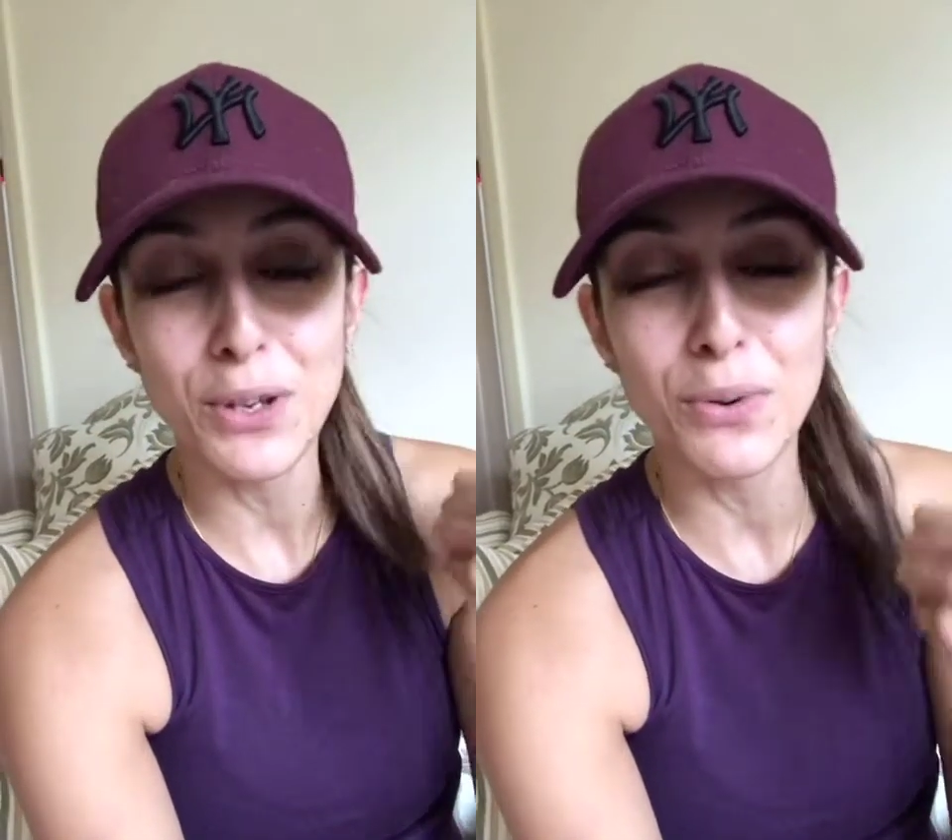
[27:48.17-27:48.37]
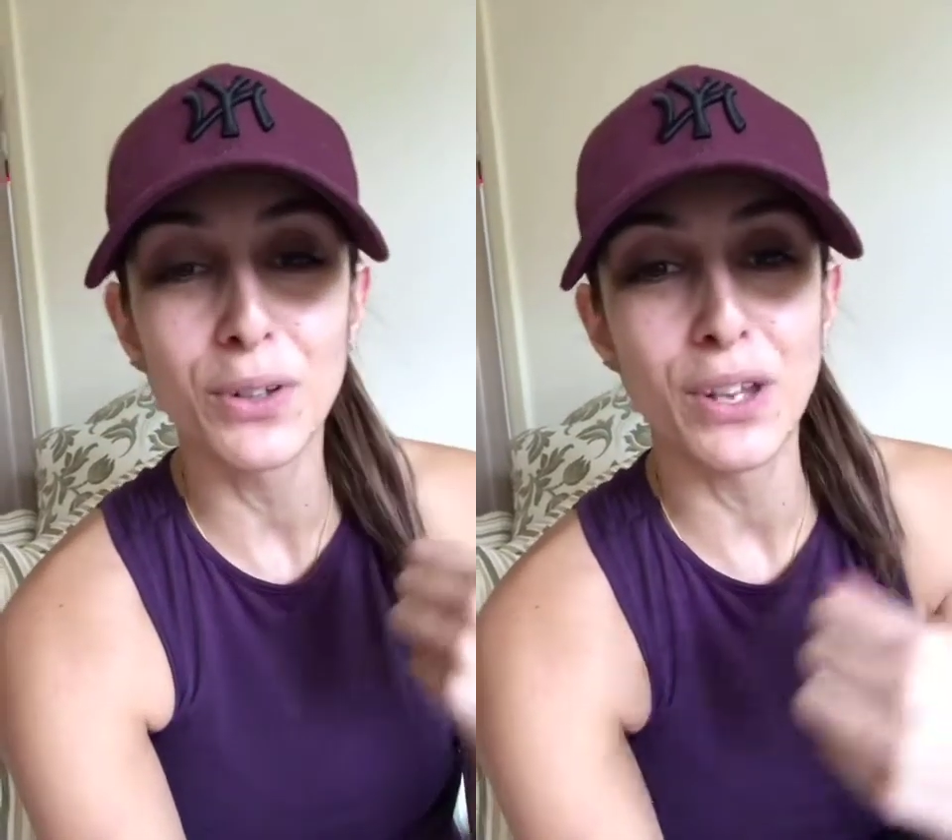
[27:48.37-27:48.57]

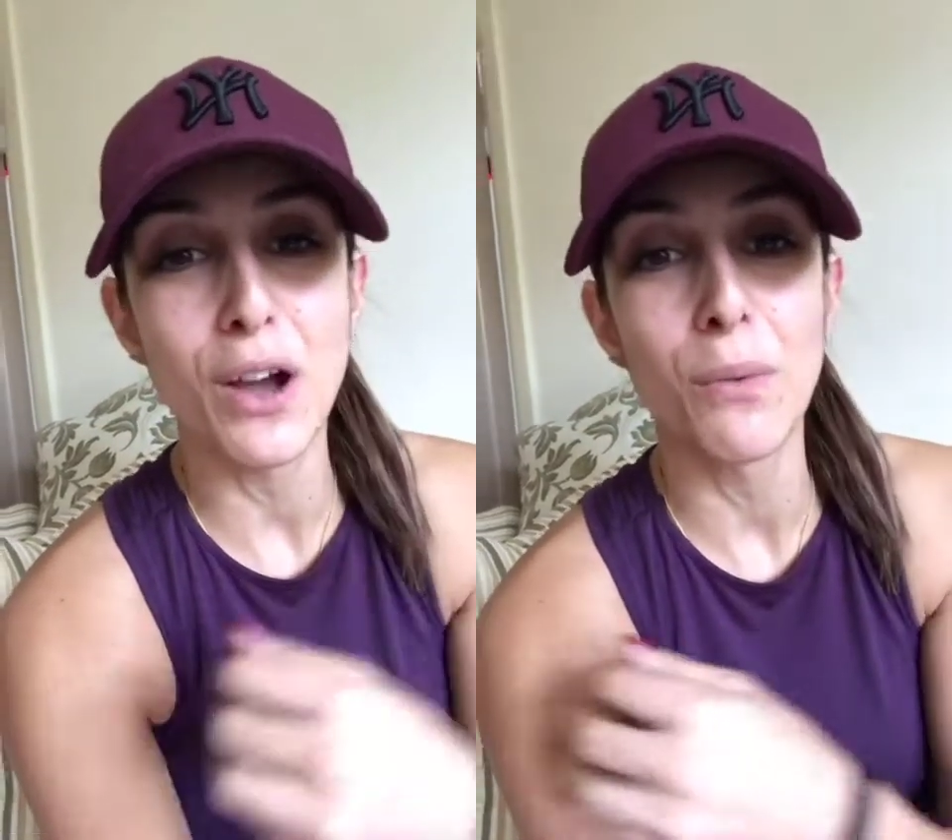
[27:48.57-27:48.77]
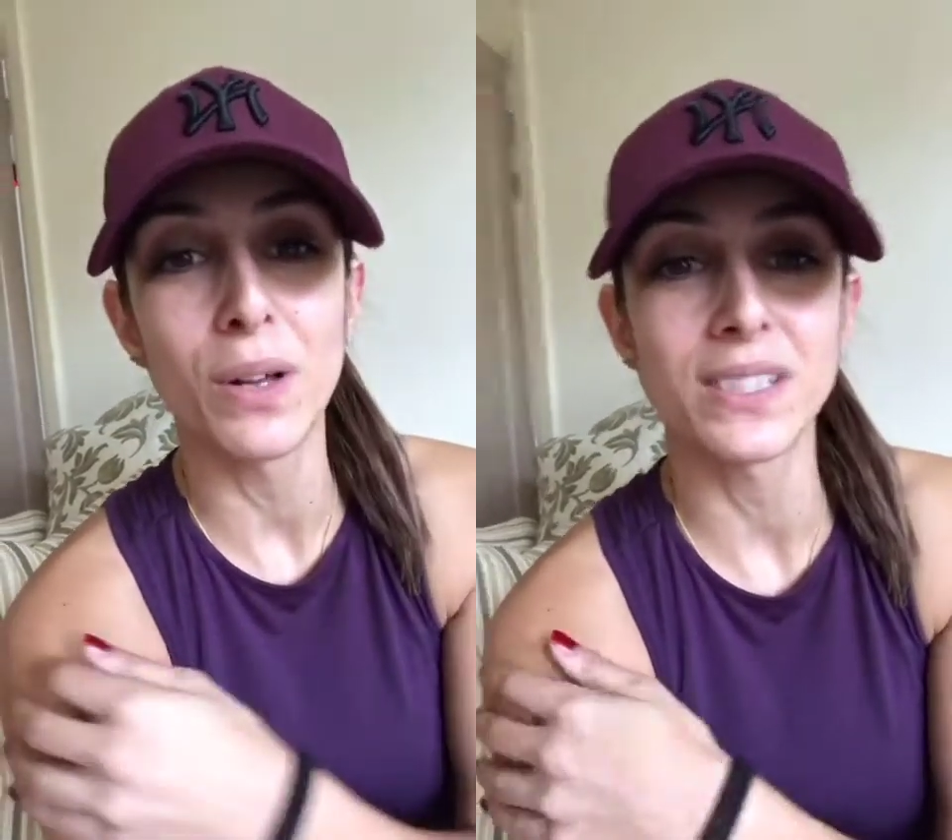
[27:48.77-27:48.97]
You all
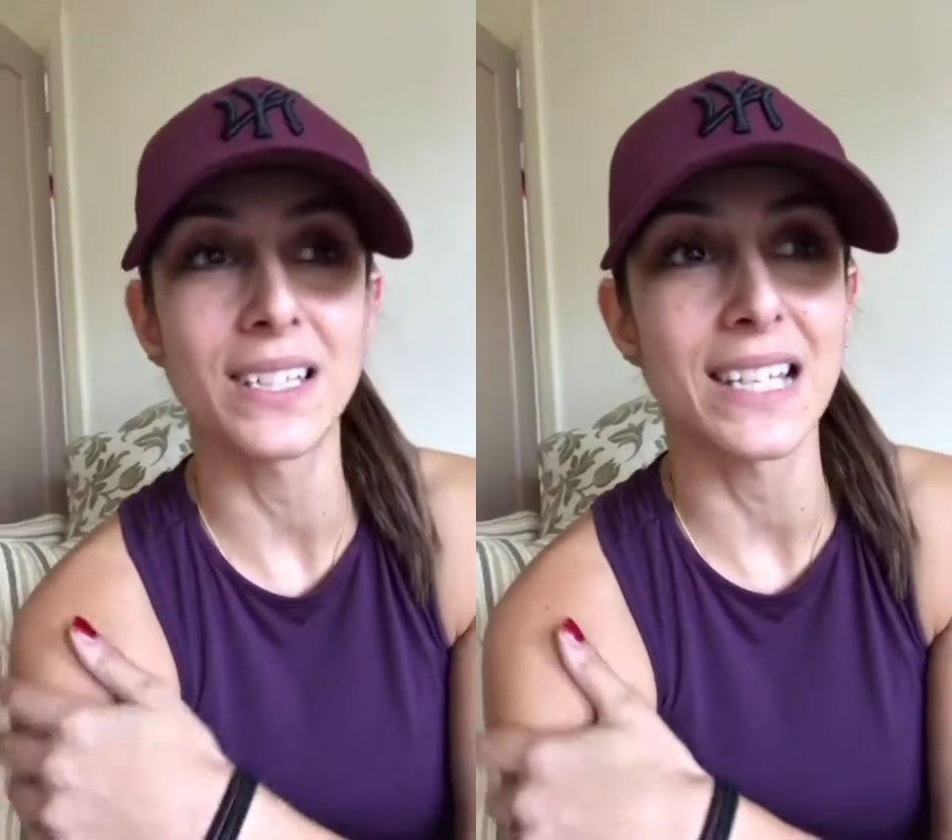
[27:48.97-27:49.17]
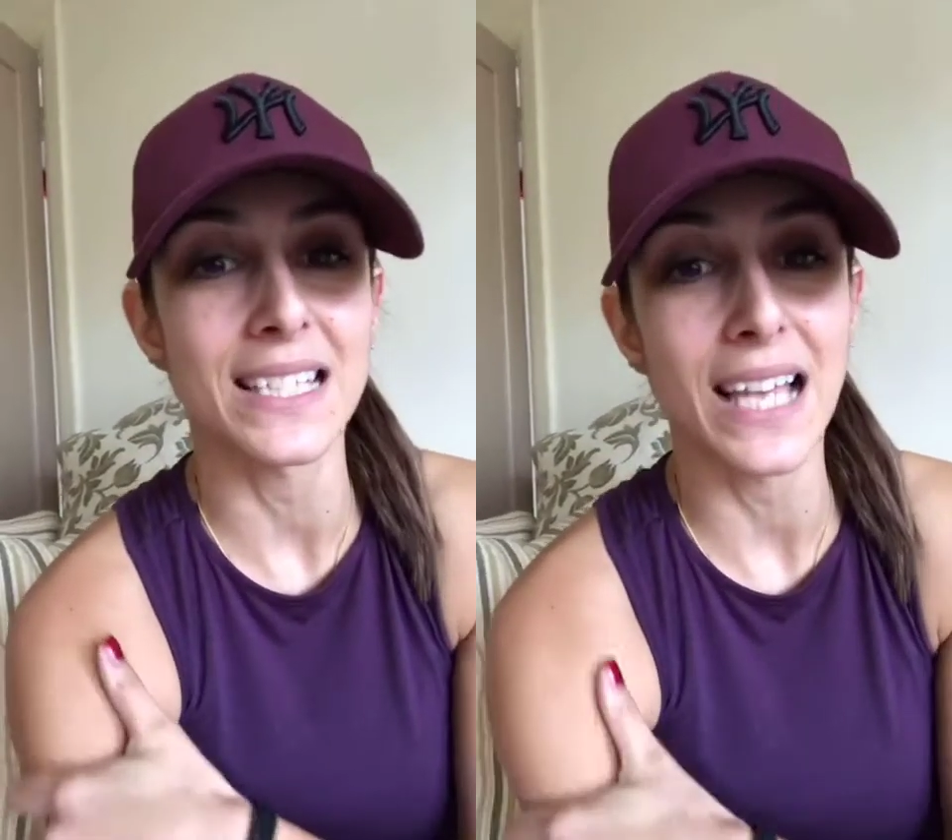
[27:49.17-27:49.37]
know what
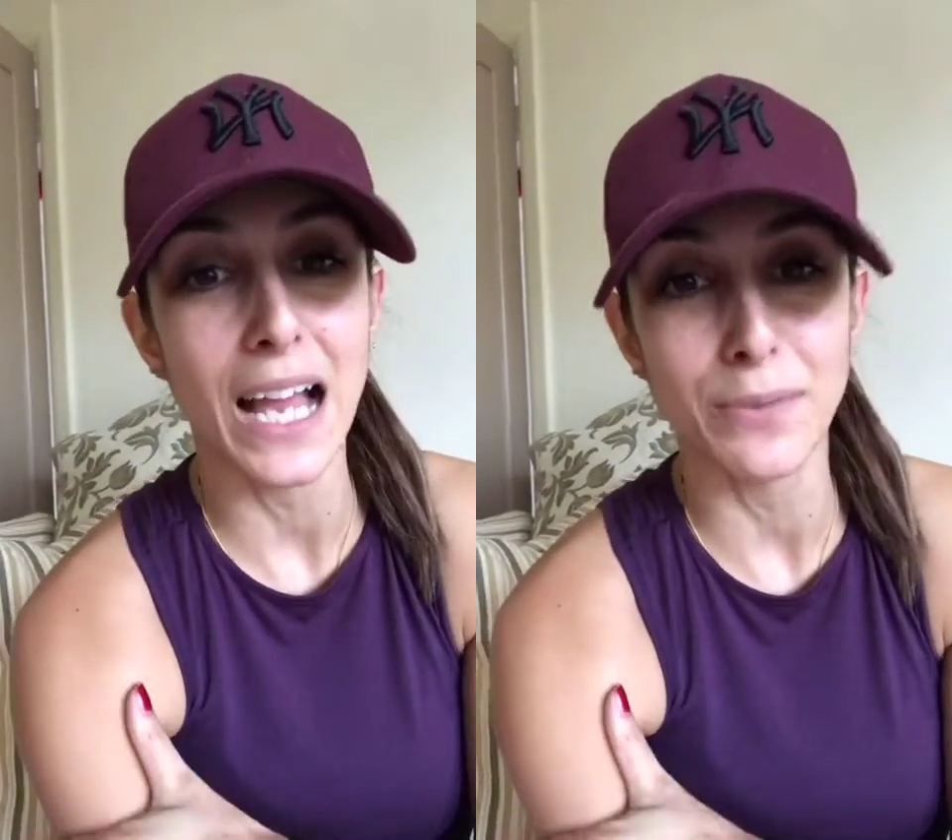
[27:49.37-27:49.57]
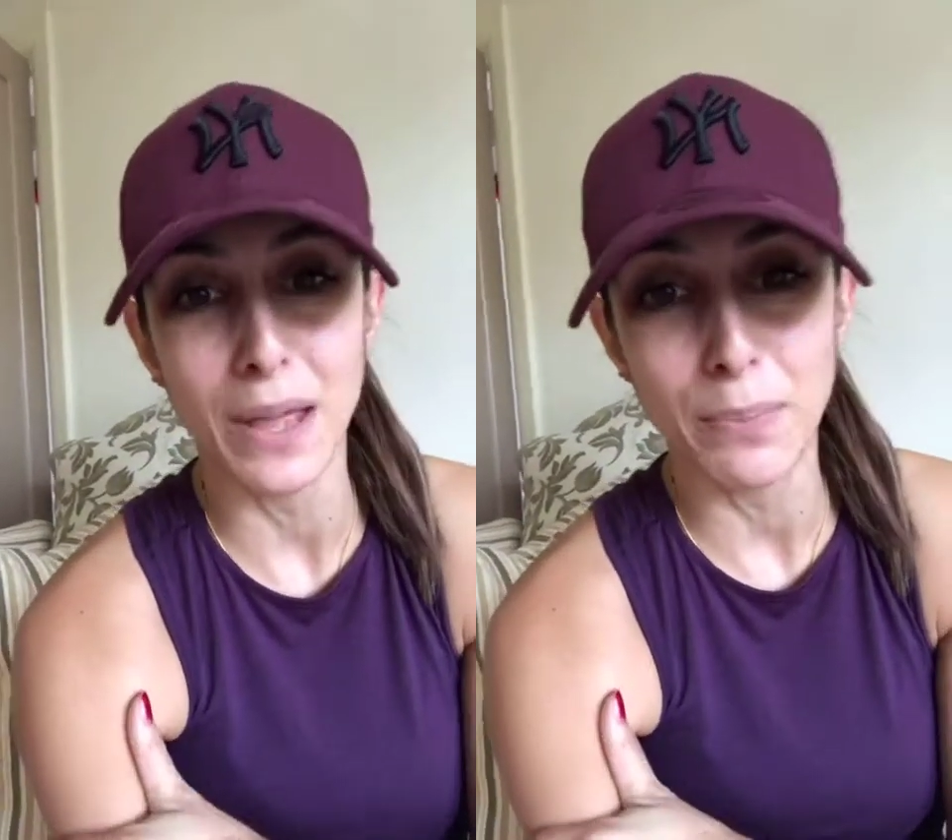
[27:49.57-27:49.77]
success I
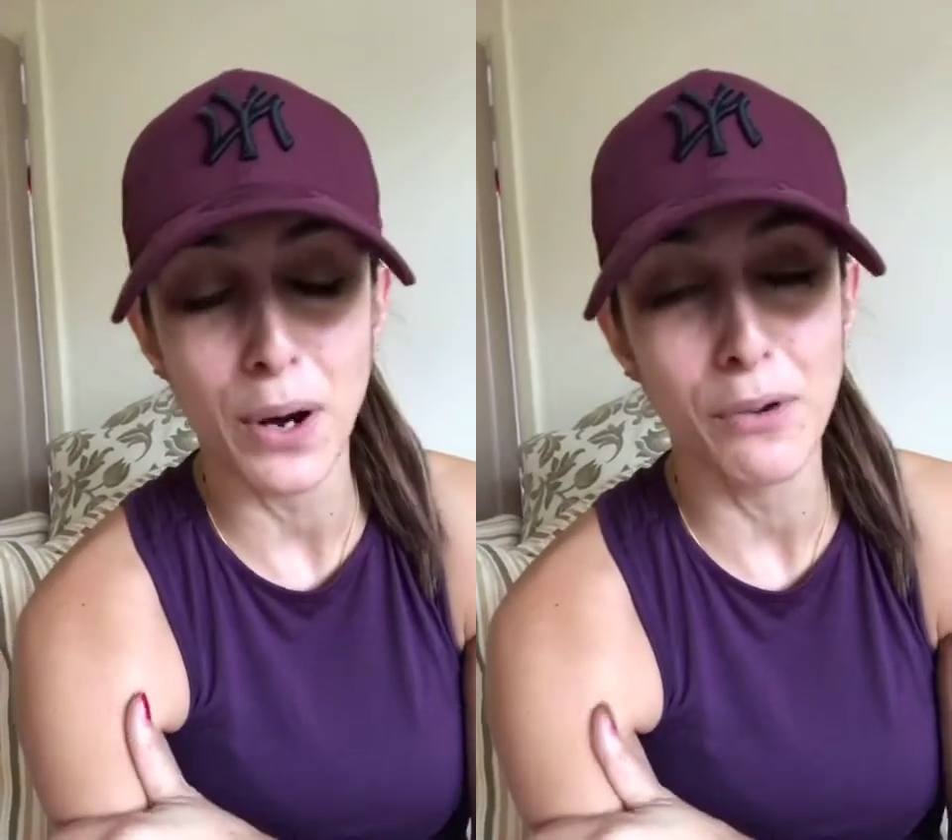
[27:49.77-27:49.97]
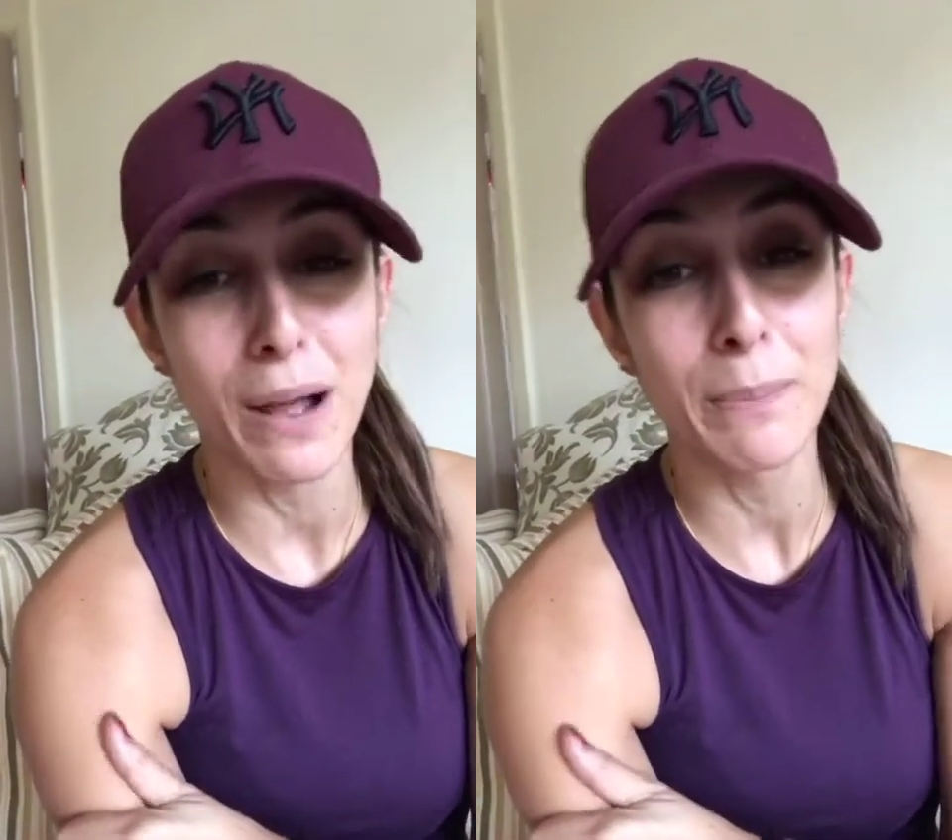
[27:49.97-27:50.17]
had with that
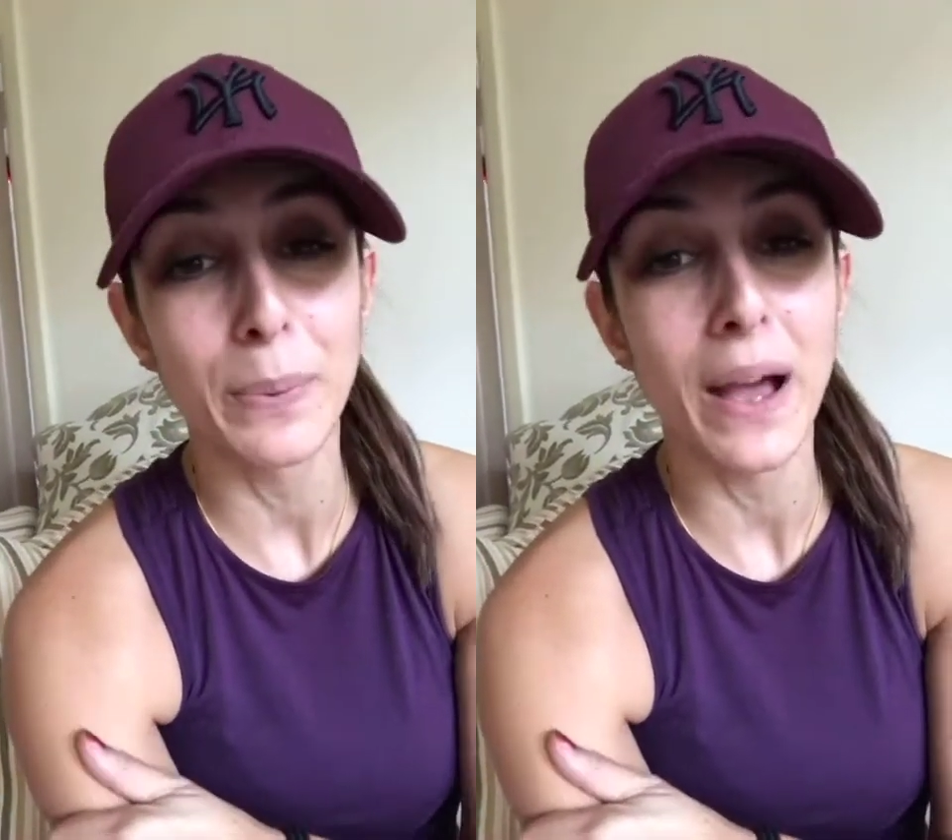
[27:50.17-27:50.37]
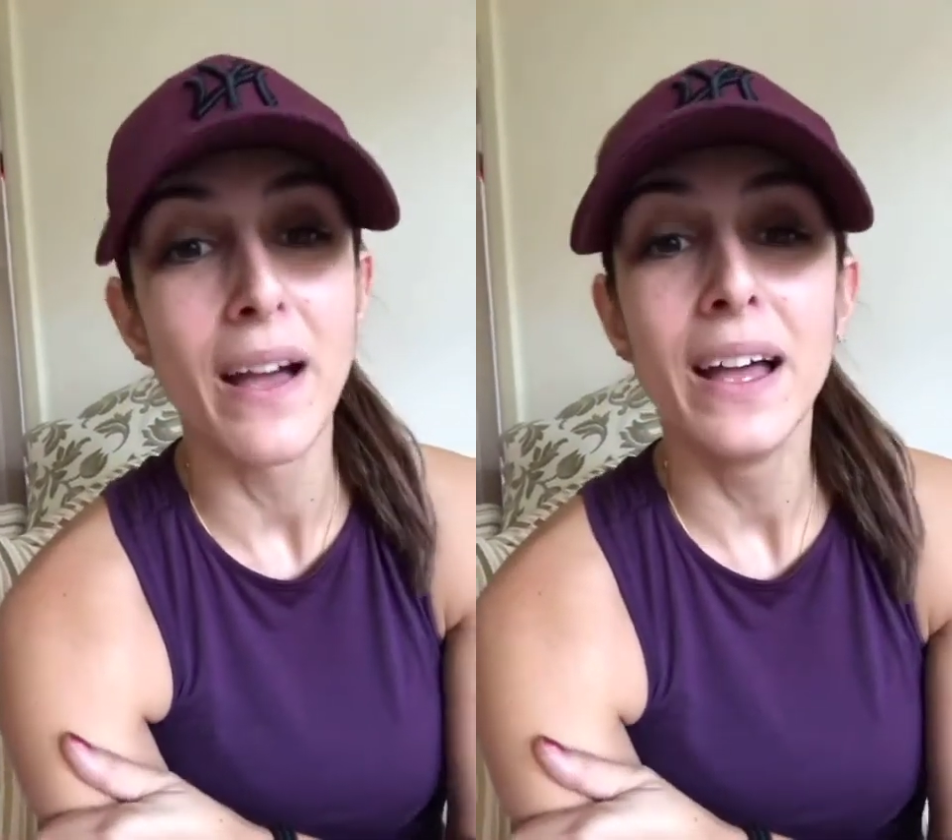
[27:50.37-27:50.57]
program,
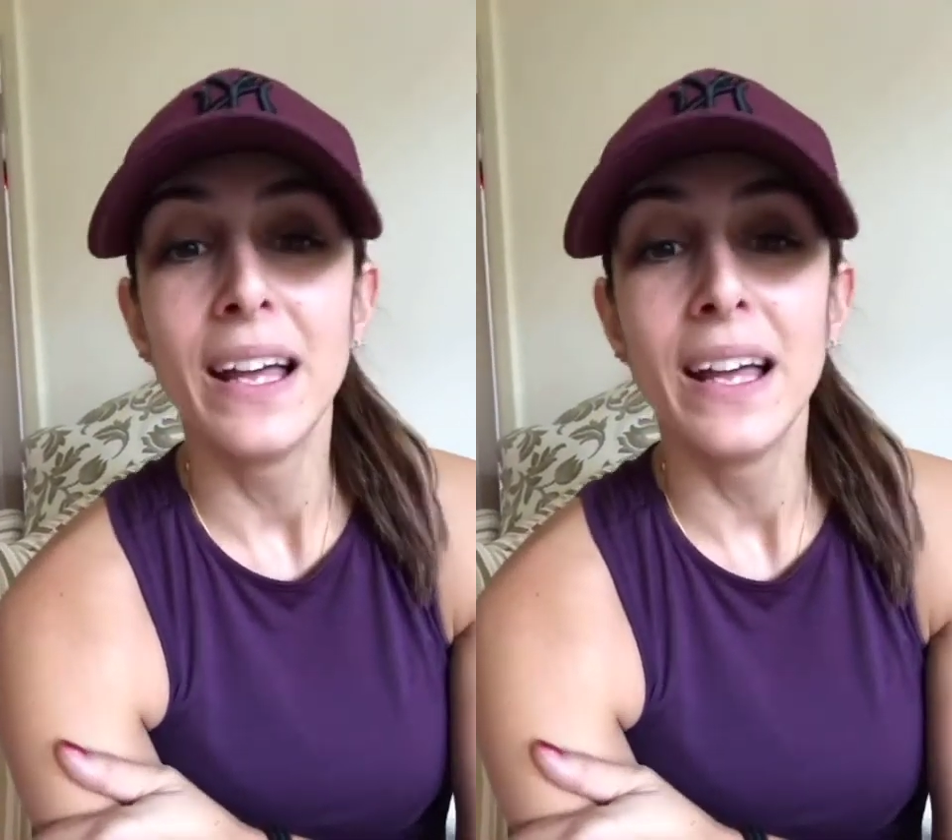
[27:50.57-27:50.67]
but